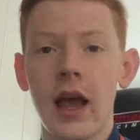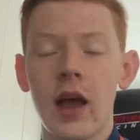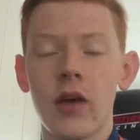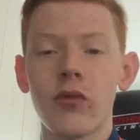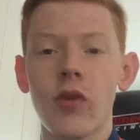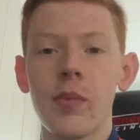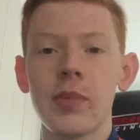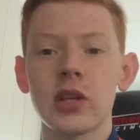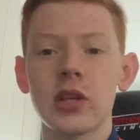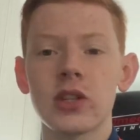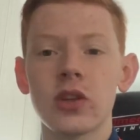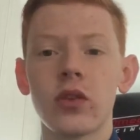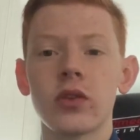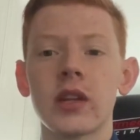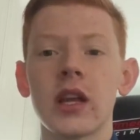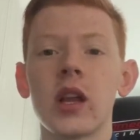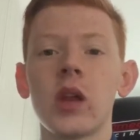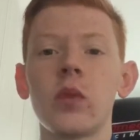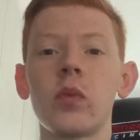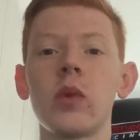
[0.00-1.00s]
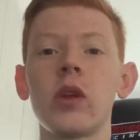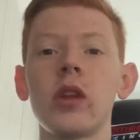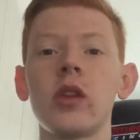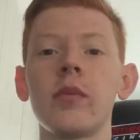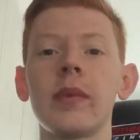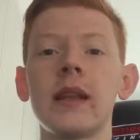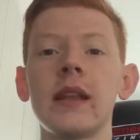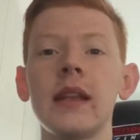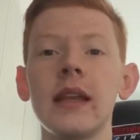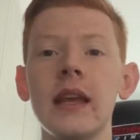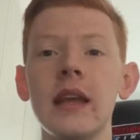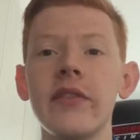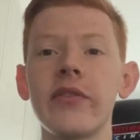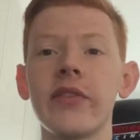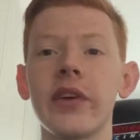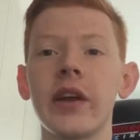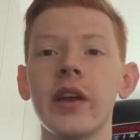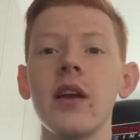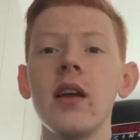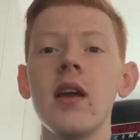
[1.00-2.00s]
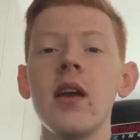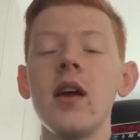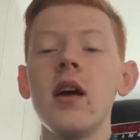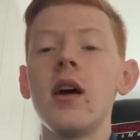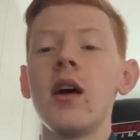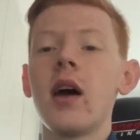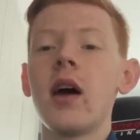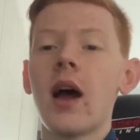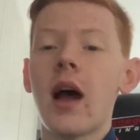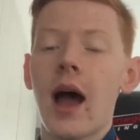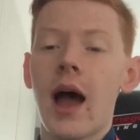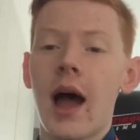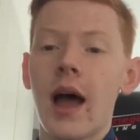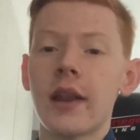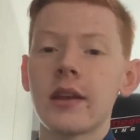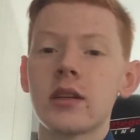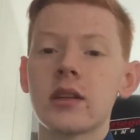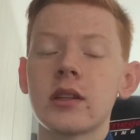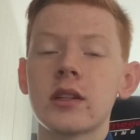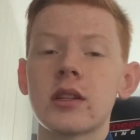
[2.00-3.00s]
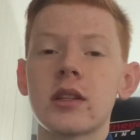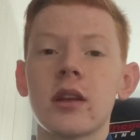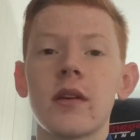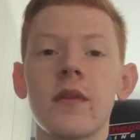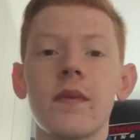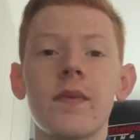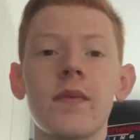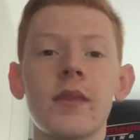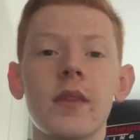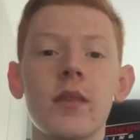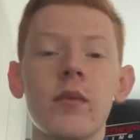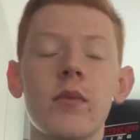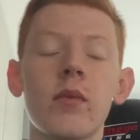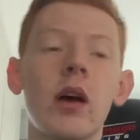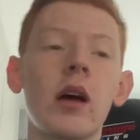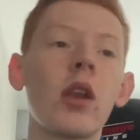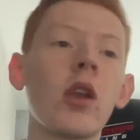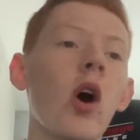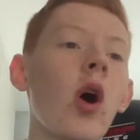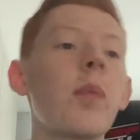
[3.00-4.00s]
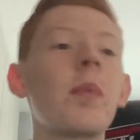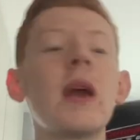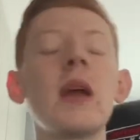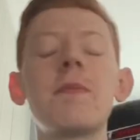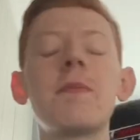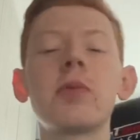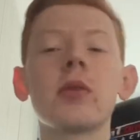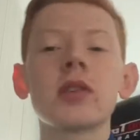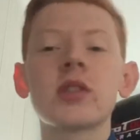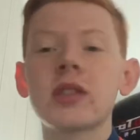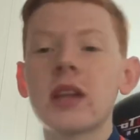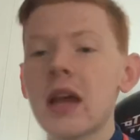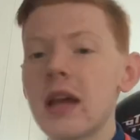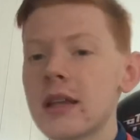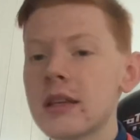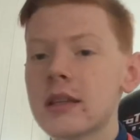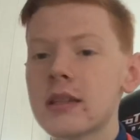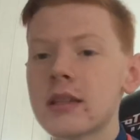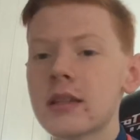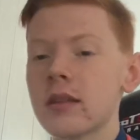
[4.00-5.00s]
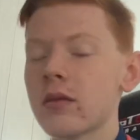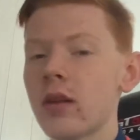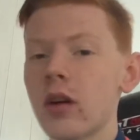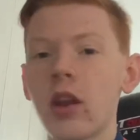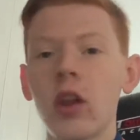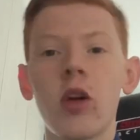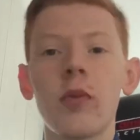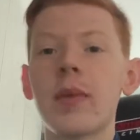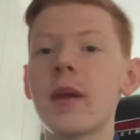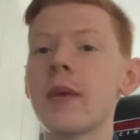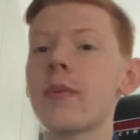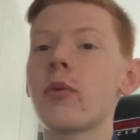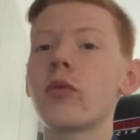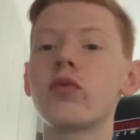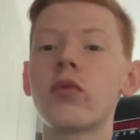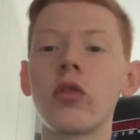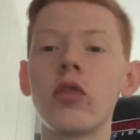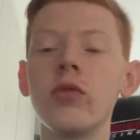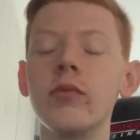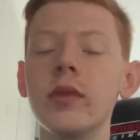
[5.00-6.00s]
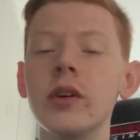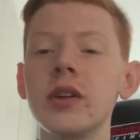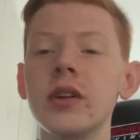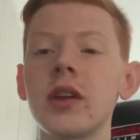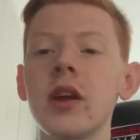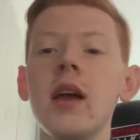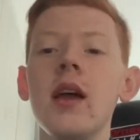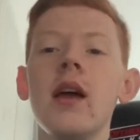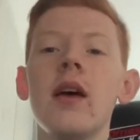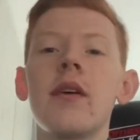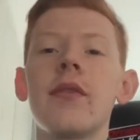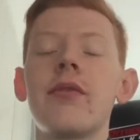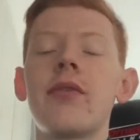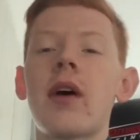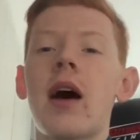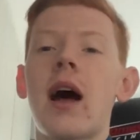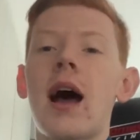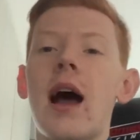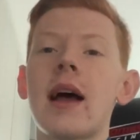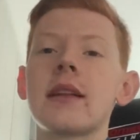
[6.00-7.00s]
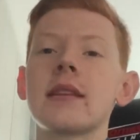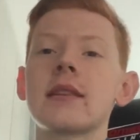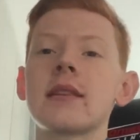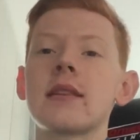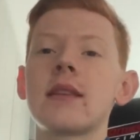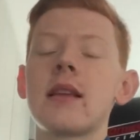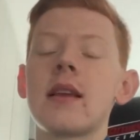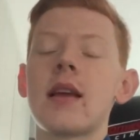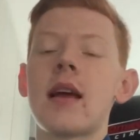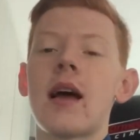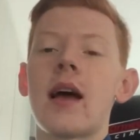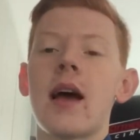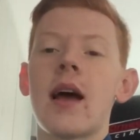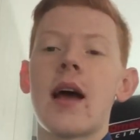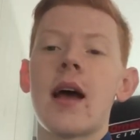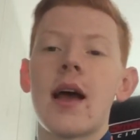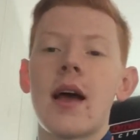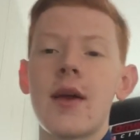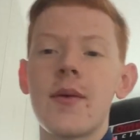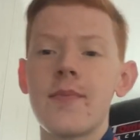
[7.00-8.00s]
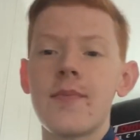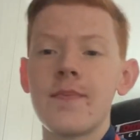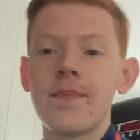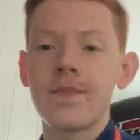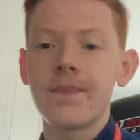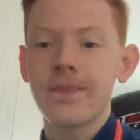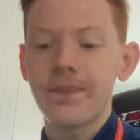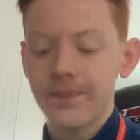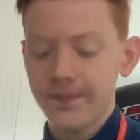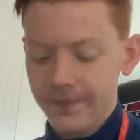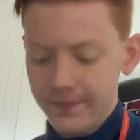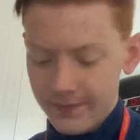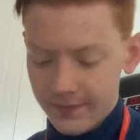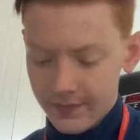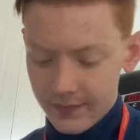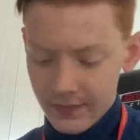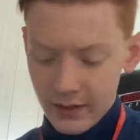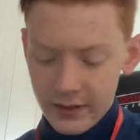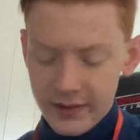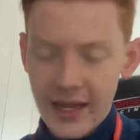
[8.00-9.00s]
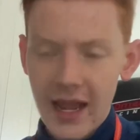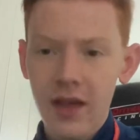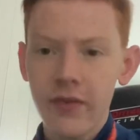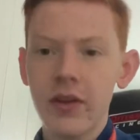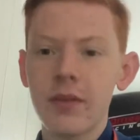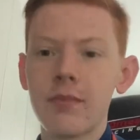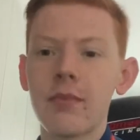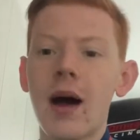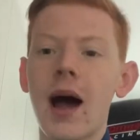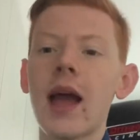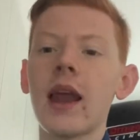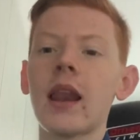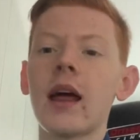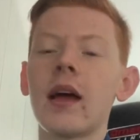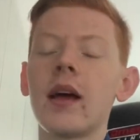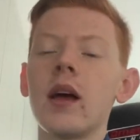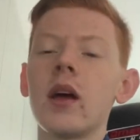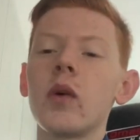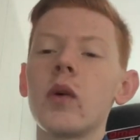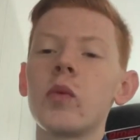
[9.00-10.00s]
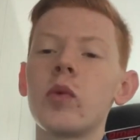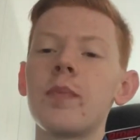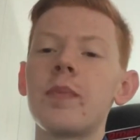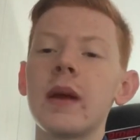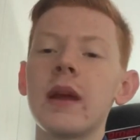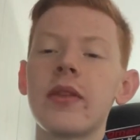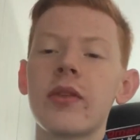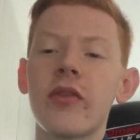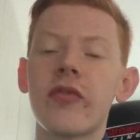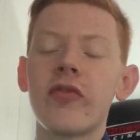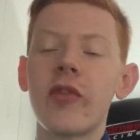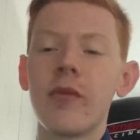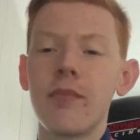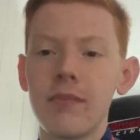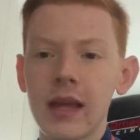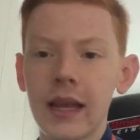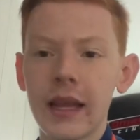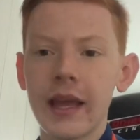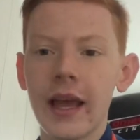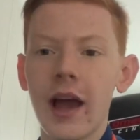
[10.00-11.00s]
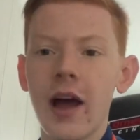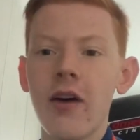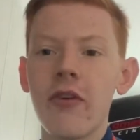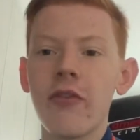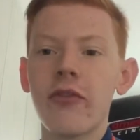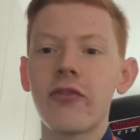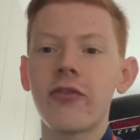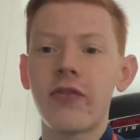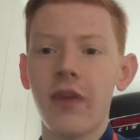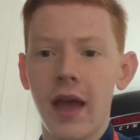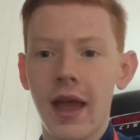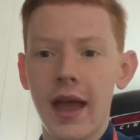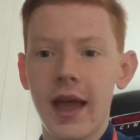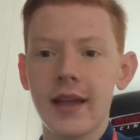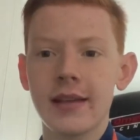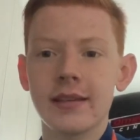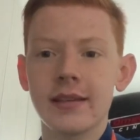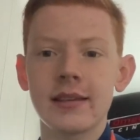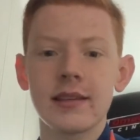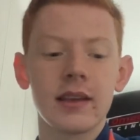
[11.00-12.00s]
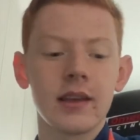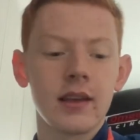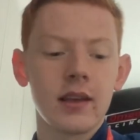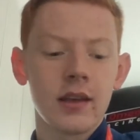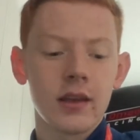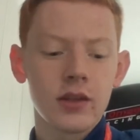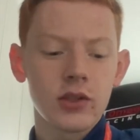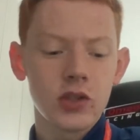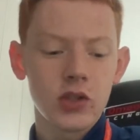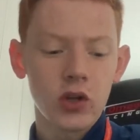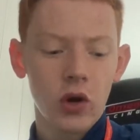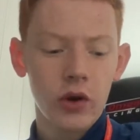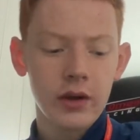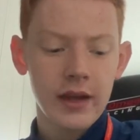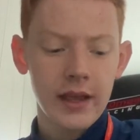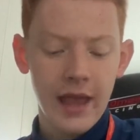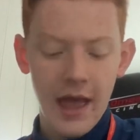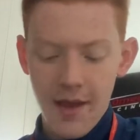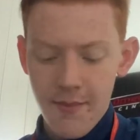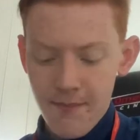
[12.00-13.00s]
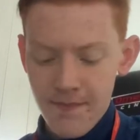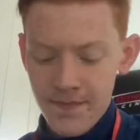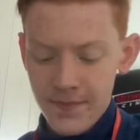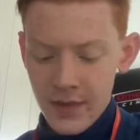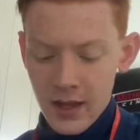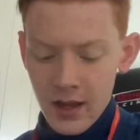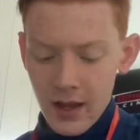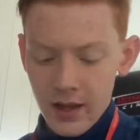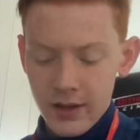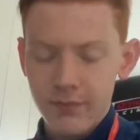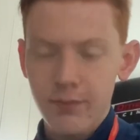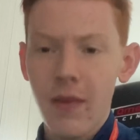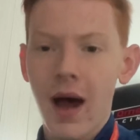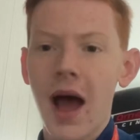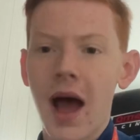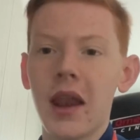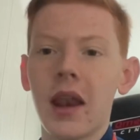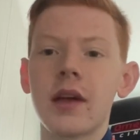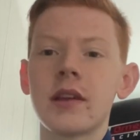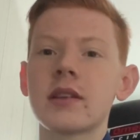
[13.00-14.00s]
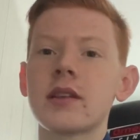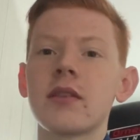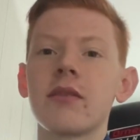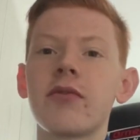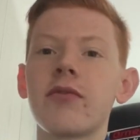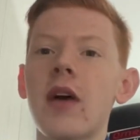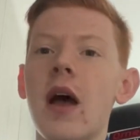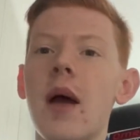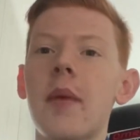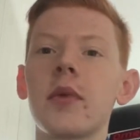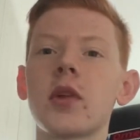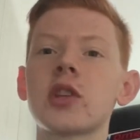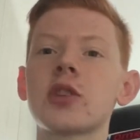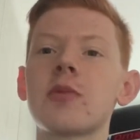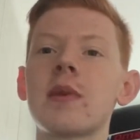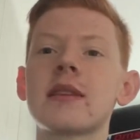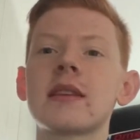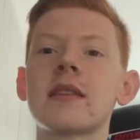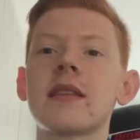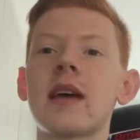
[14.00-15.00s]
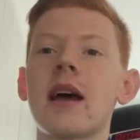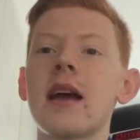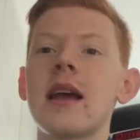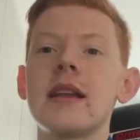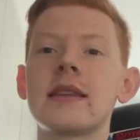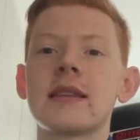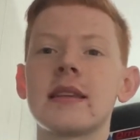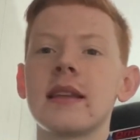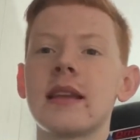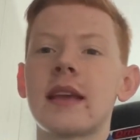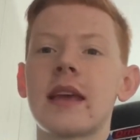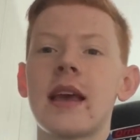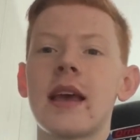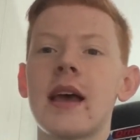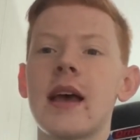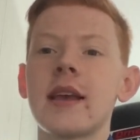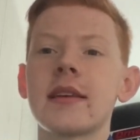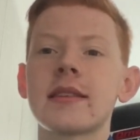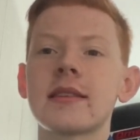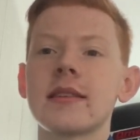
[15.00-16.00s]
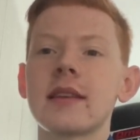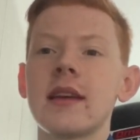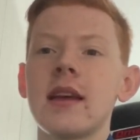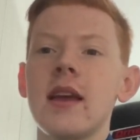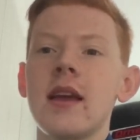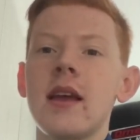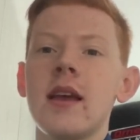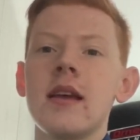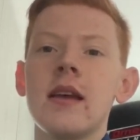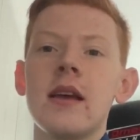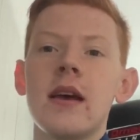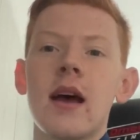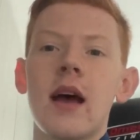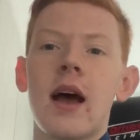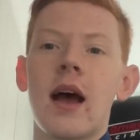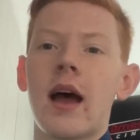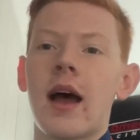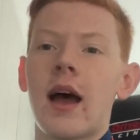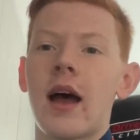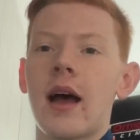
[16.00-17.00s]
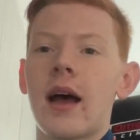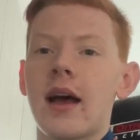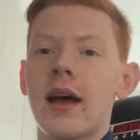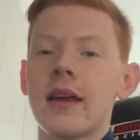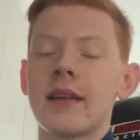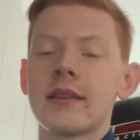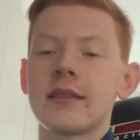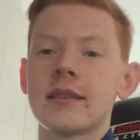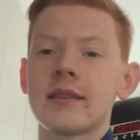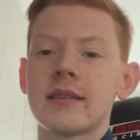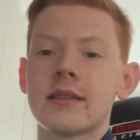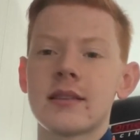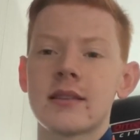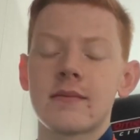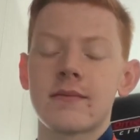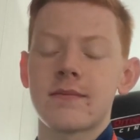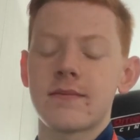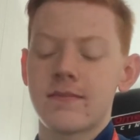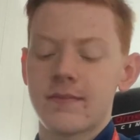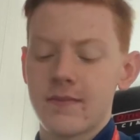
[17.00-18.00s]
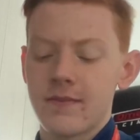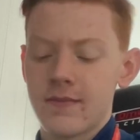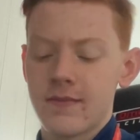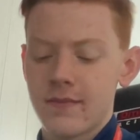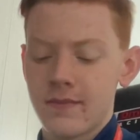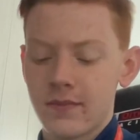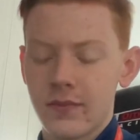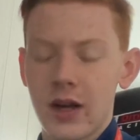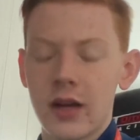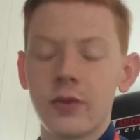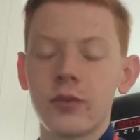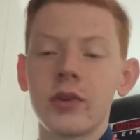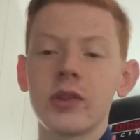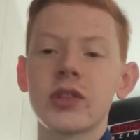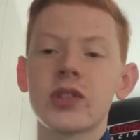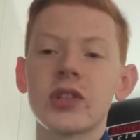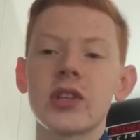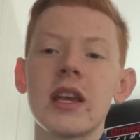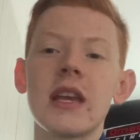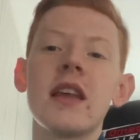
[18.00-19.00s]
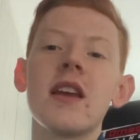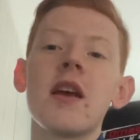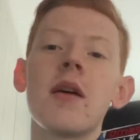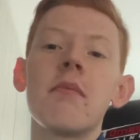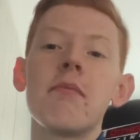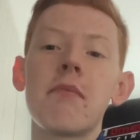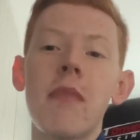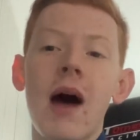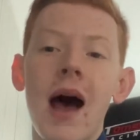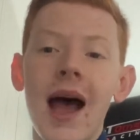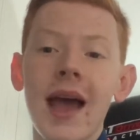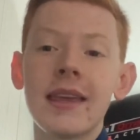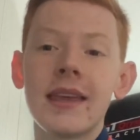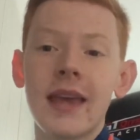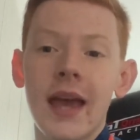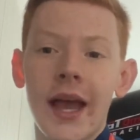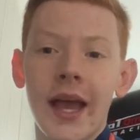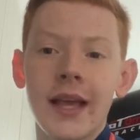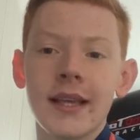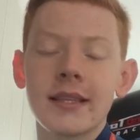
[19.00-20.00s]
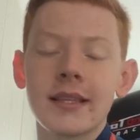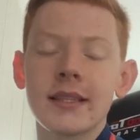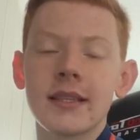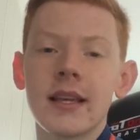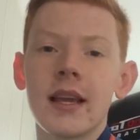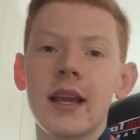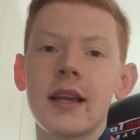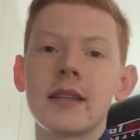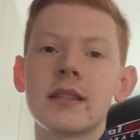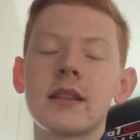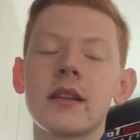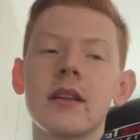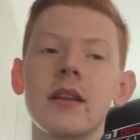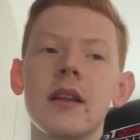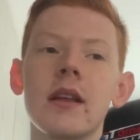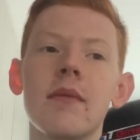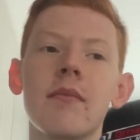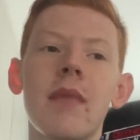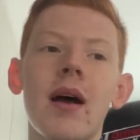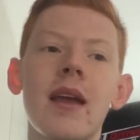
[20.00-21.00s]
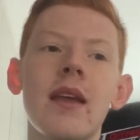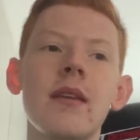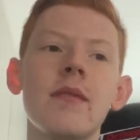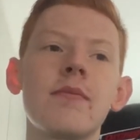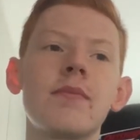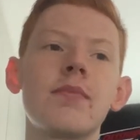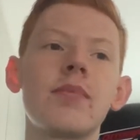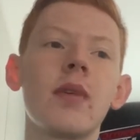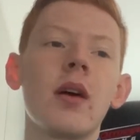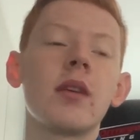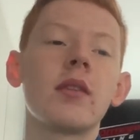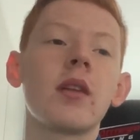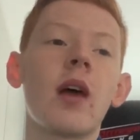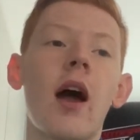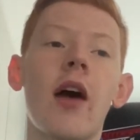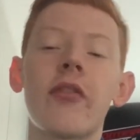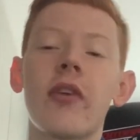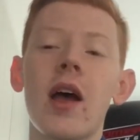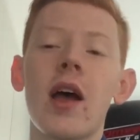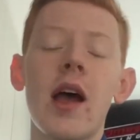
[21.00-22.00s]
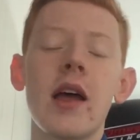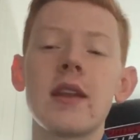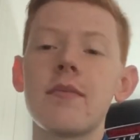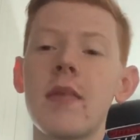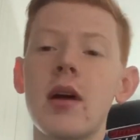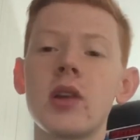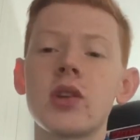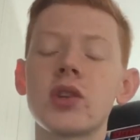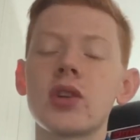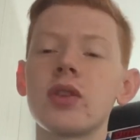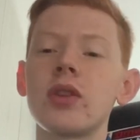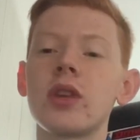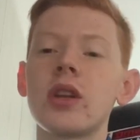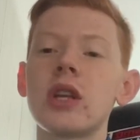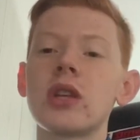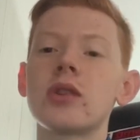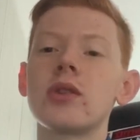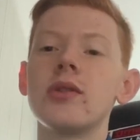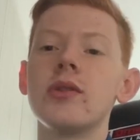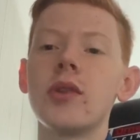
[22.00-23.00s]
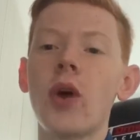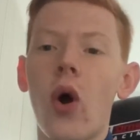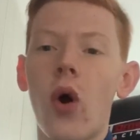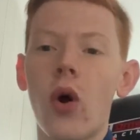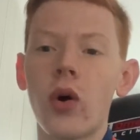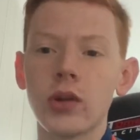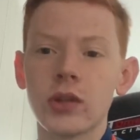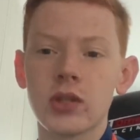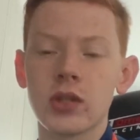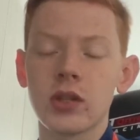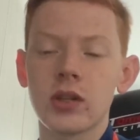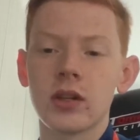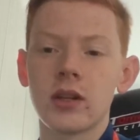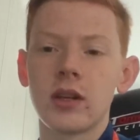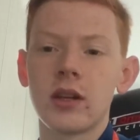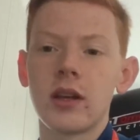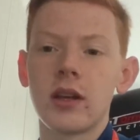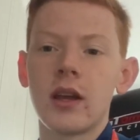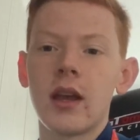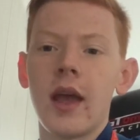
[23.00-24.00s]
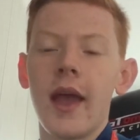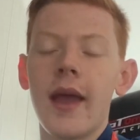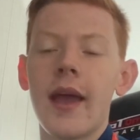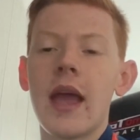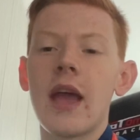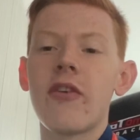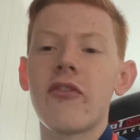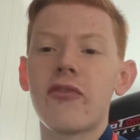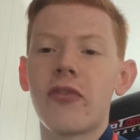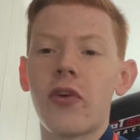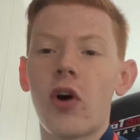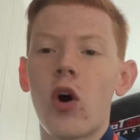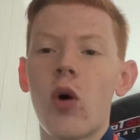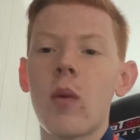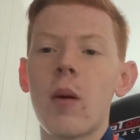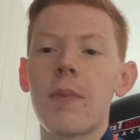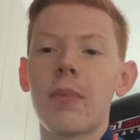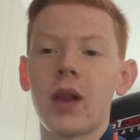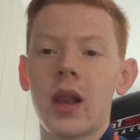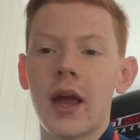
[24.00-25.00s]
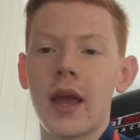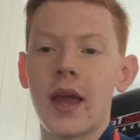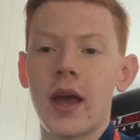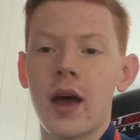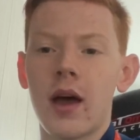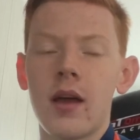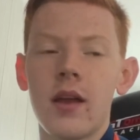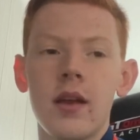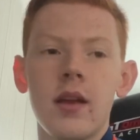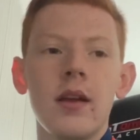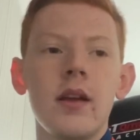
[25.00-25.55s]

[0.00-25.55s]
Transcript: Robbie Stockdale will be leaving. And, well, a lot of people rumoured that David Myler would be the familiar face joining him. Myler has confirmed on Twitter that isn't the case. And, well, we'll see. My guess is that it might, I've heard it mentioned that it's not a former player.